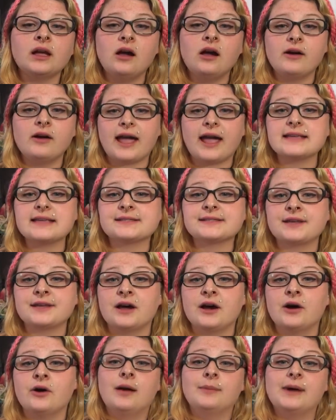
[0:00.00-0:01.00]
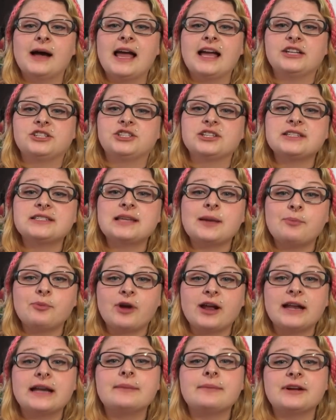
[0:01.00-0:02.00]
Okay, so I had just
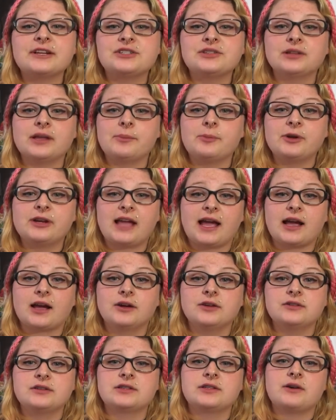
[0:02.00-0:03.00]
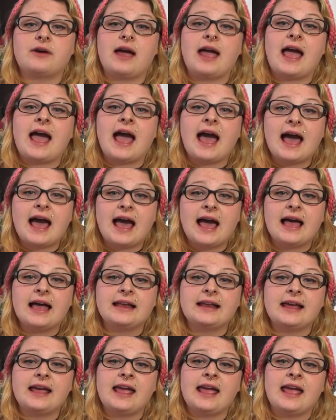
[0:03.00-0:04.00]
separated my two leopard geckos. So I
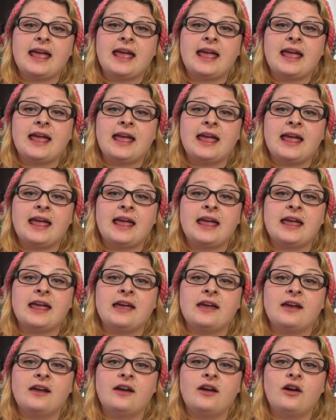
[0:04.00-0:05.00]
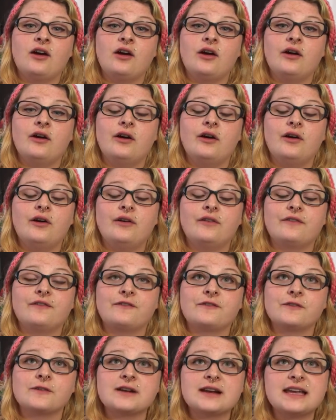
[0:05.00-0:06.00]
had a
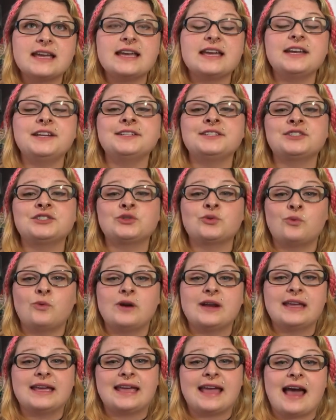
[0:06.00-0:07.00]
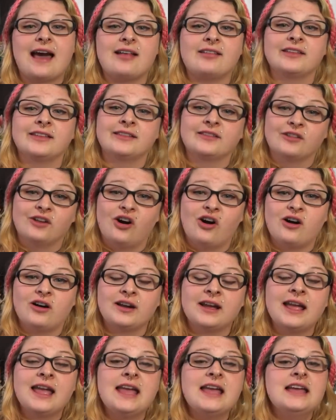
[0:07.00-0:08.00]
free 20-gallon
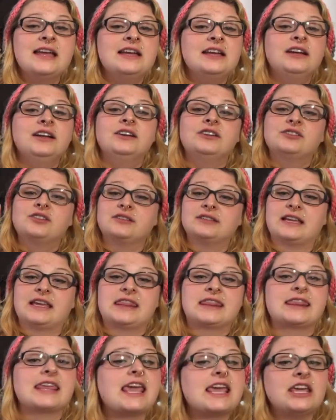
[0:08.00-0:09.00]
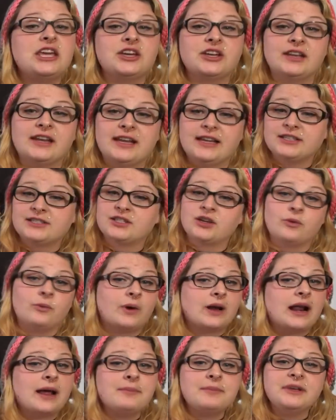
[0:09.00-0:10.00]
long. So I was like, thank goodness. So
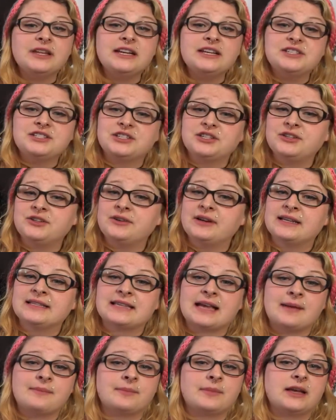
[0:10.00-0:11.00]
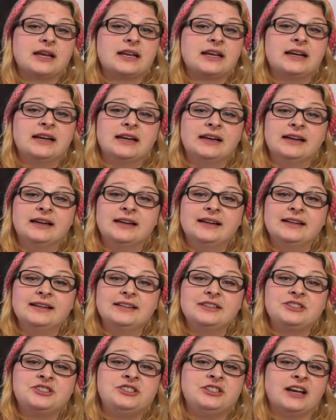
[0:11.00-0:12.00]
what I'm going to do is I'm going to
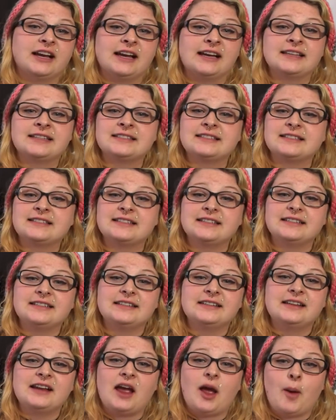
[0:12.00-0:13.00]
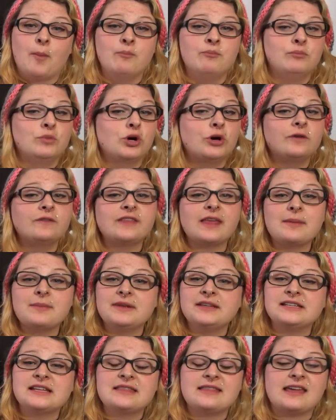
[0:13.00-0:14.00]
just move them
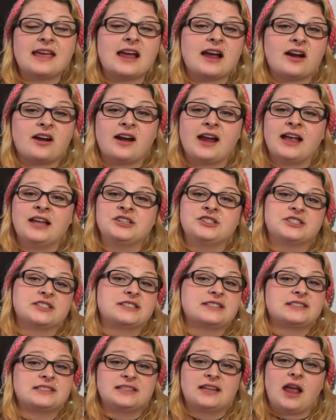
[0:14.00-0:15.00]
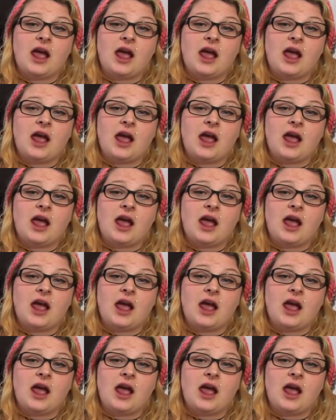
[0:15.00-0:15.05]
into there and just